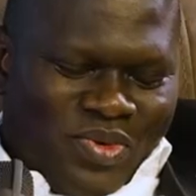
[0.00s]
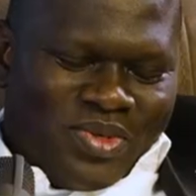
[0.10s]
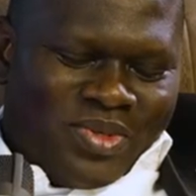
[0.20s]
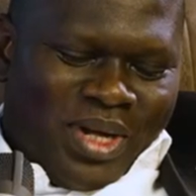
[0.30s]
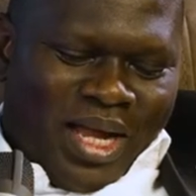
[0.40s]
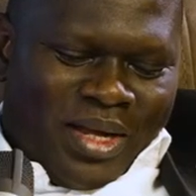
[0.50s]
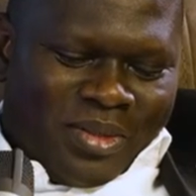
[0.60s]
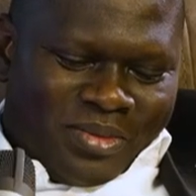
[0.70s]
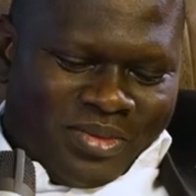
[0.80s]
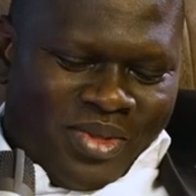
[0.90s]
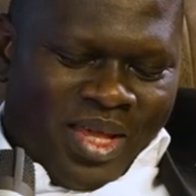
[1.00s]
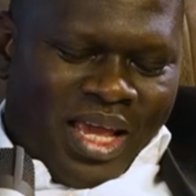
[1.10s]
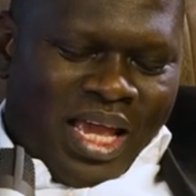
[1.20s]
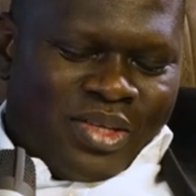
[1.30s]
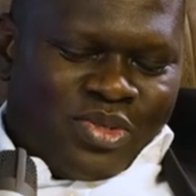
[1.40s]
Oh, wow.
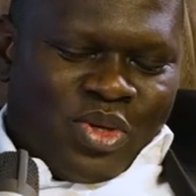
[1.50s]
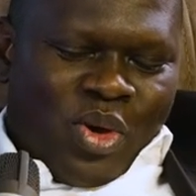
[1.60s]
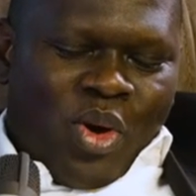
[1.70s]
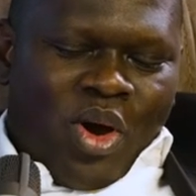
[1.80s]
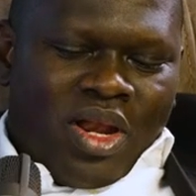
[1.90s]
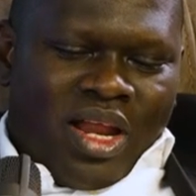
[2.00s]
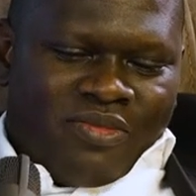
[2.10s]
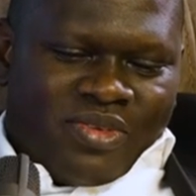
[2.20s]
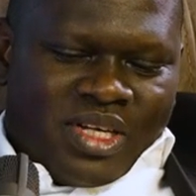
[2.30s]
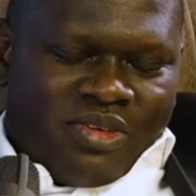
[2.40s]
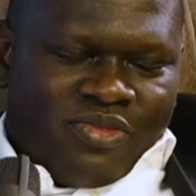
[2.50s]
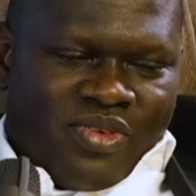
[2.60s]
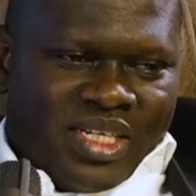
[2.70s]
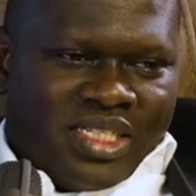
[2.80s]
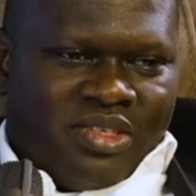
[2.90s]
So All African
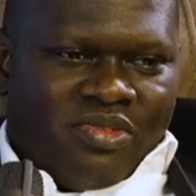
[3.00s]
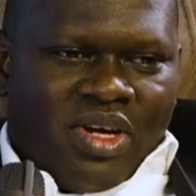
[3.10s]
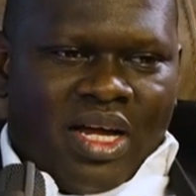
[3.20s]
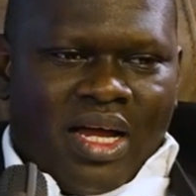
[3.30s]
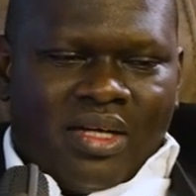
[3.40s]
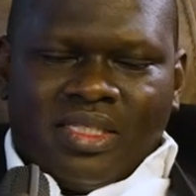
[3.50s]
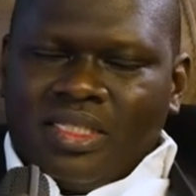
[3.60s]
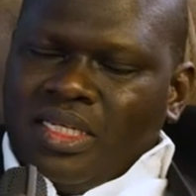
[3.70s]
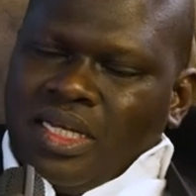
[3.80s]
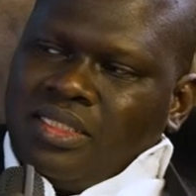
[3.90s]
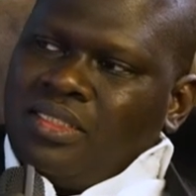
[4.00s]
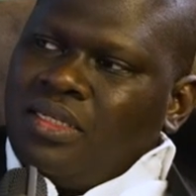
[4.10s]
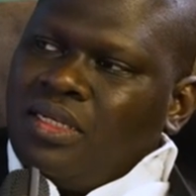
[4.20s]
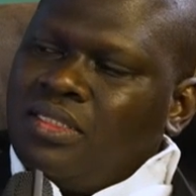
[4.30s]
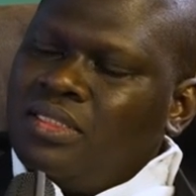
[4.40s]
Festival, how did that
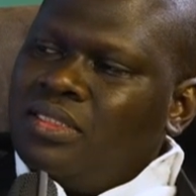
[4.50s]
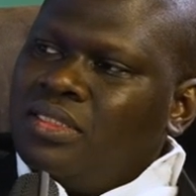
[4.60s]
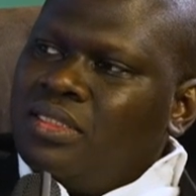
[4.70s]
start?